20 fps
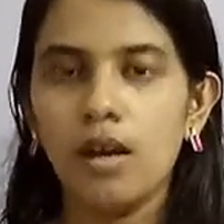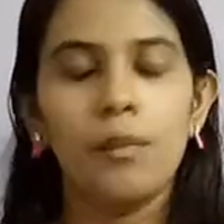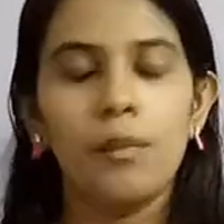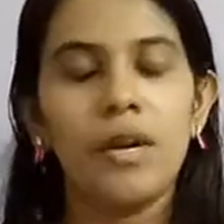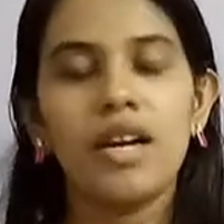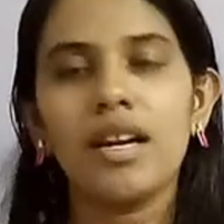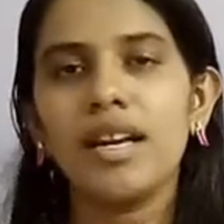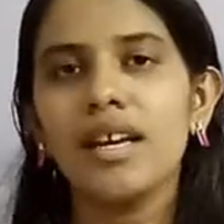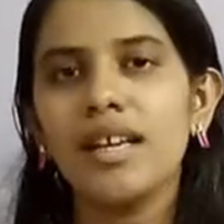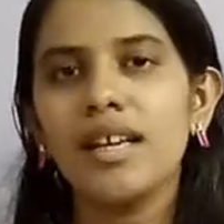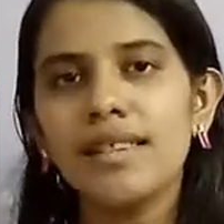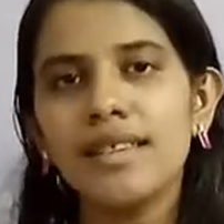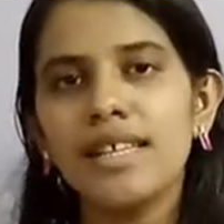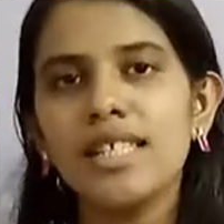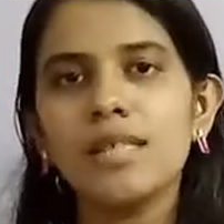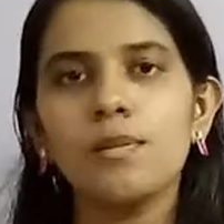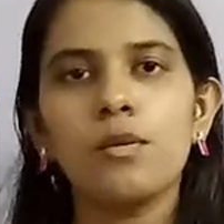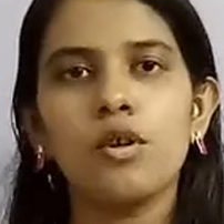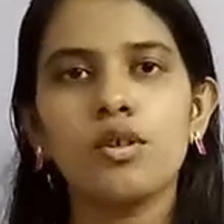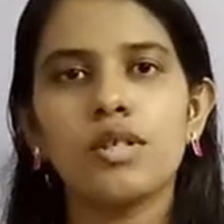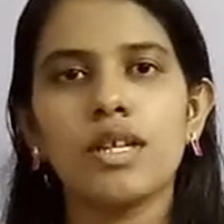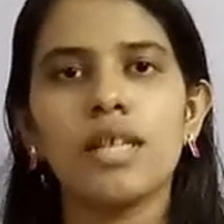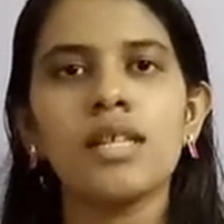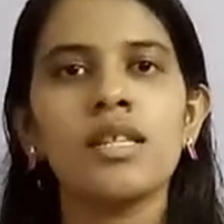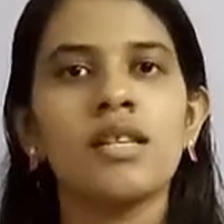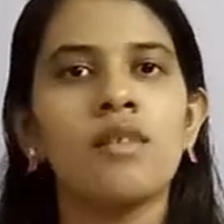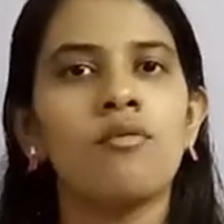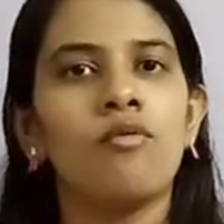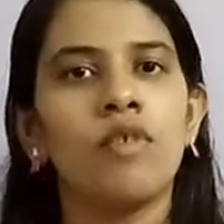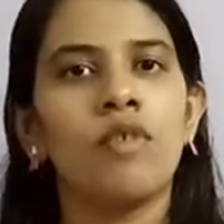But in this
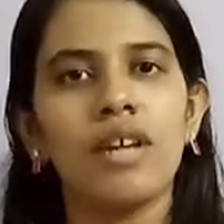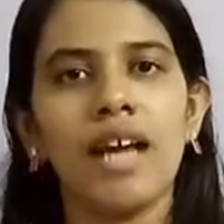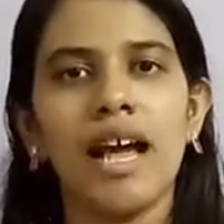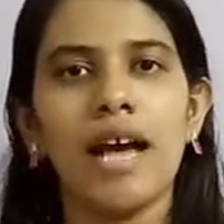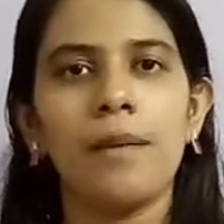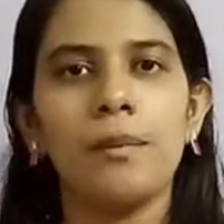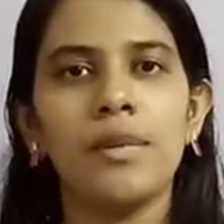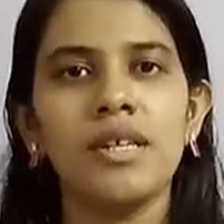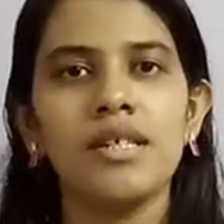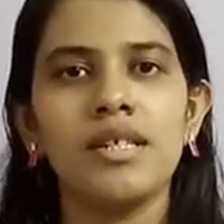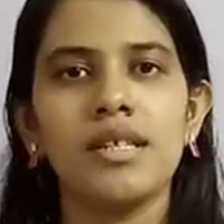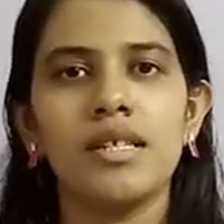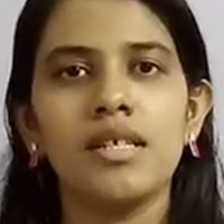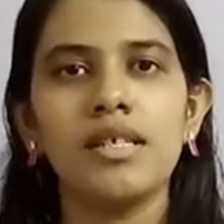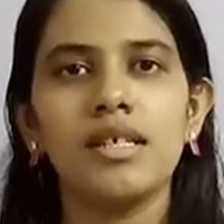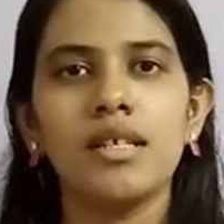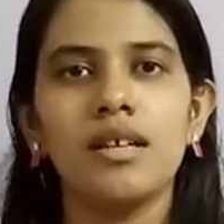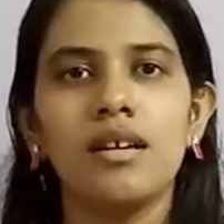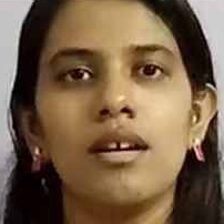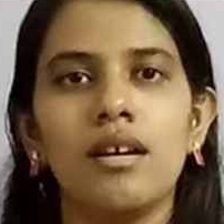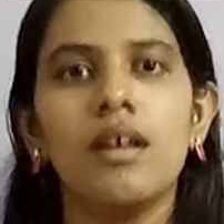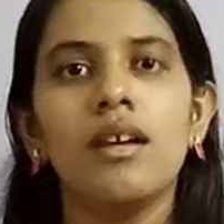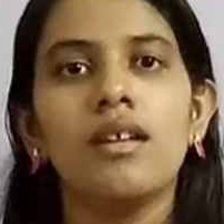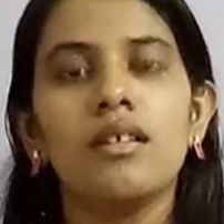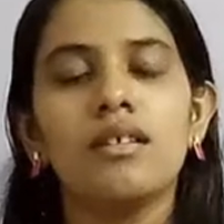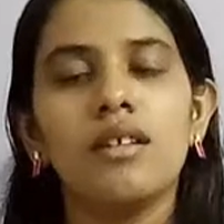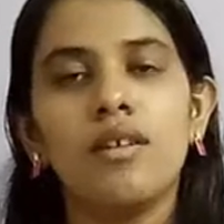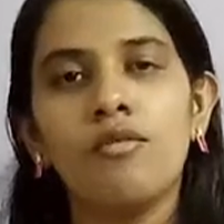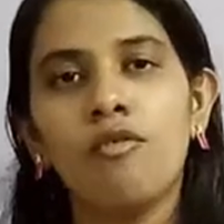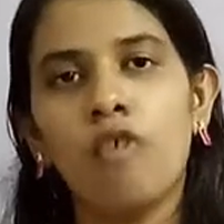process, what happens is
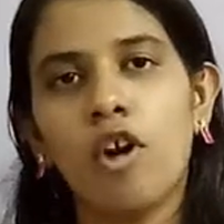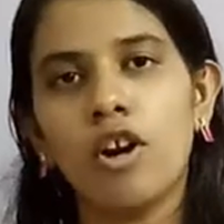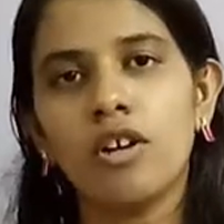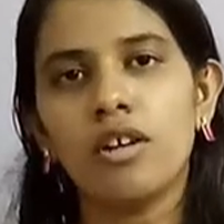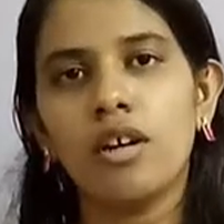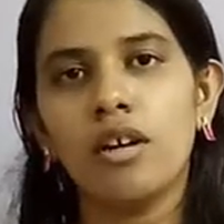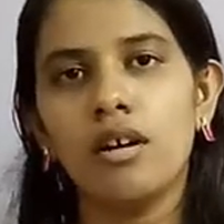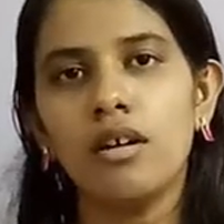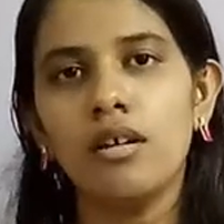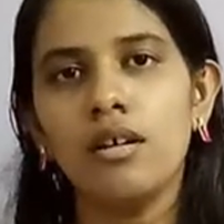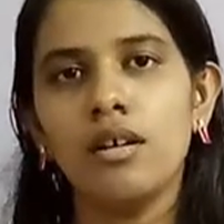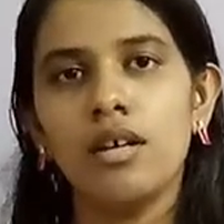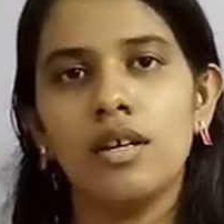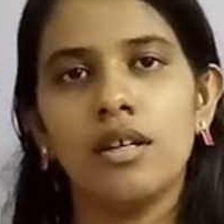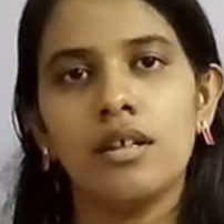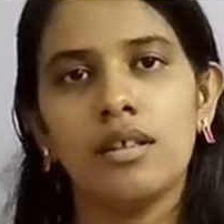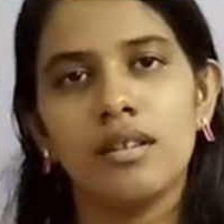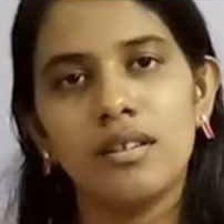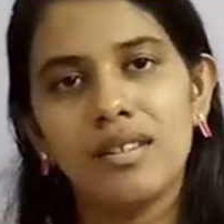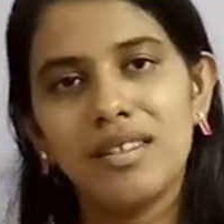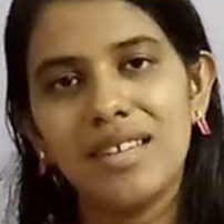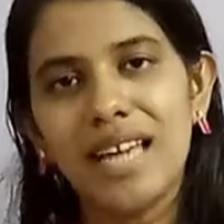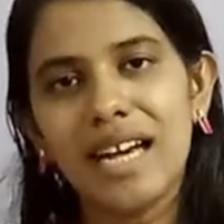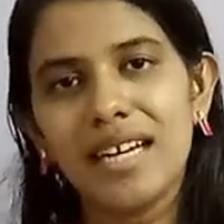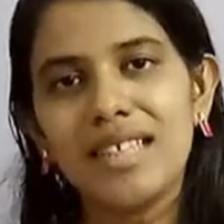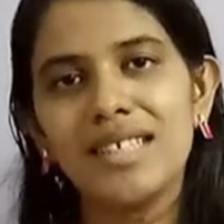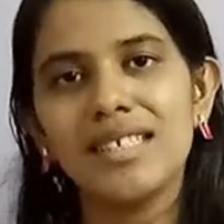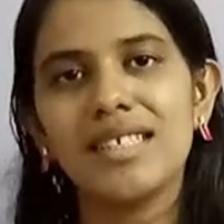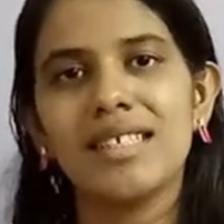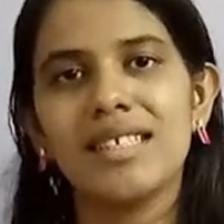the water
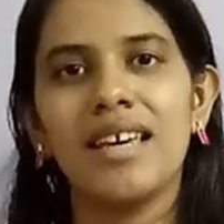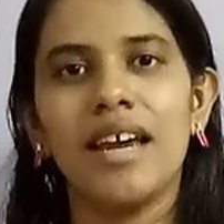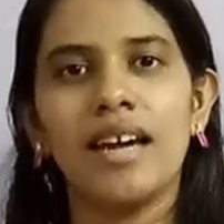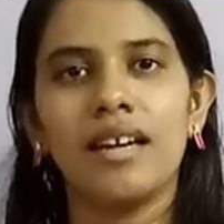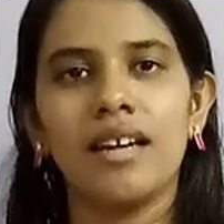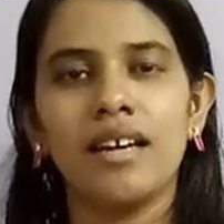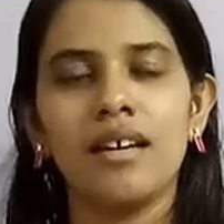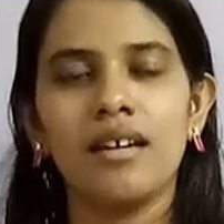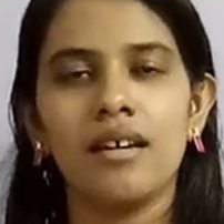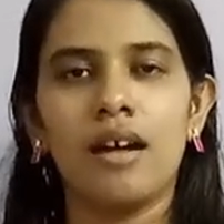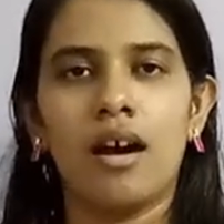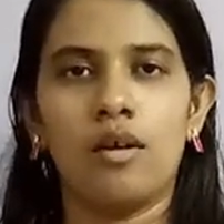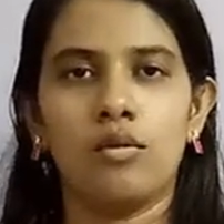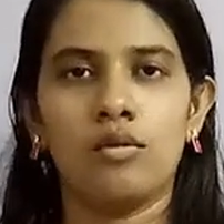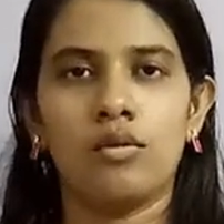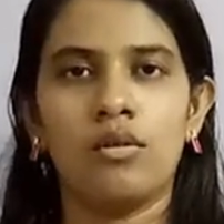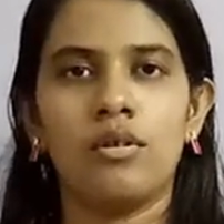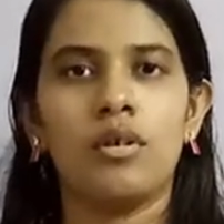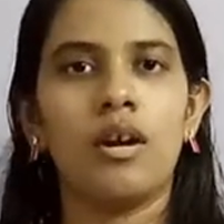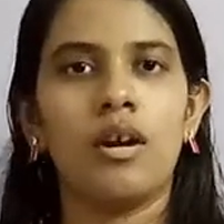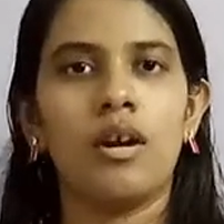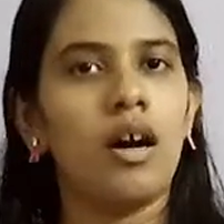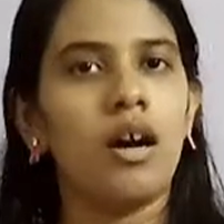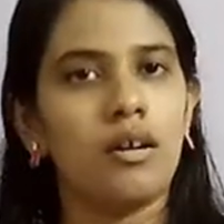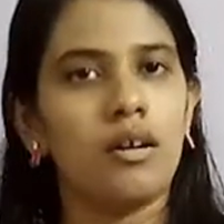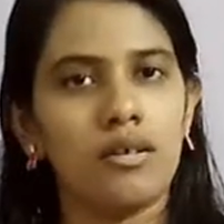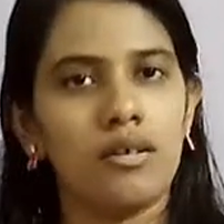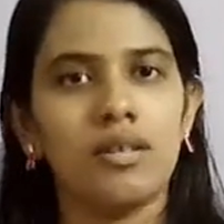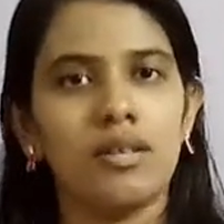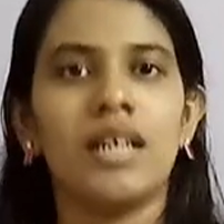that is getting down,
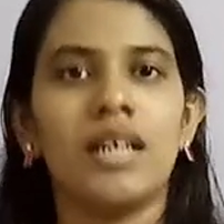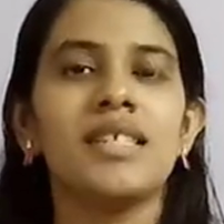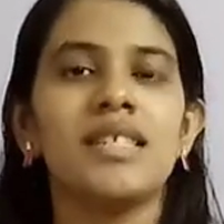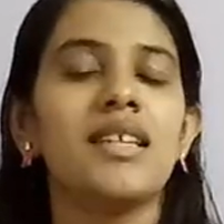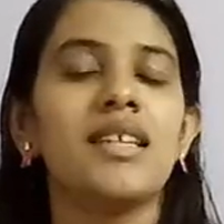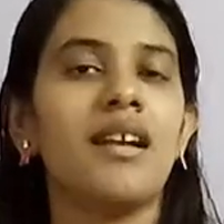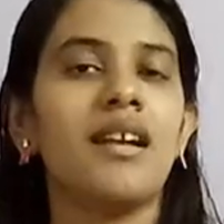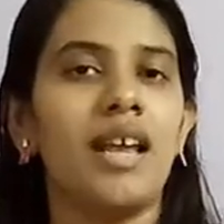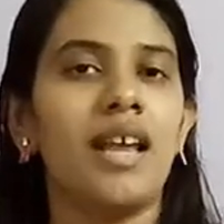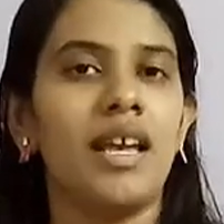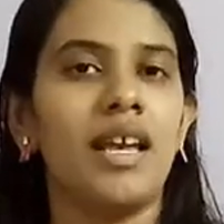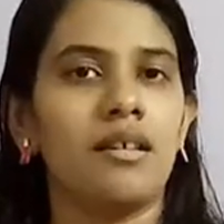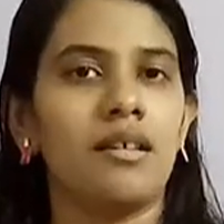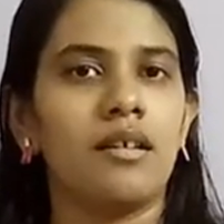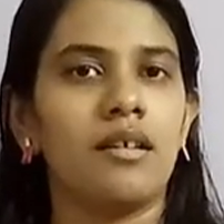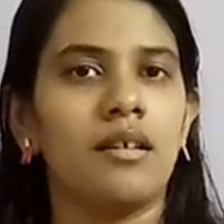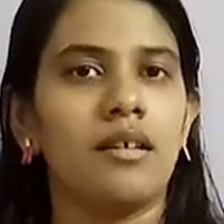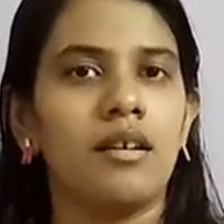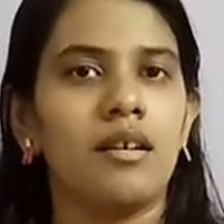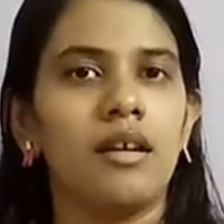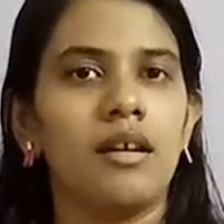that is the rain,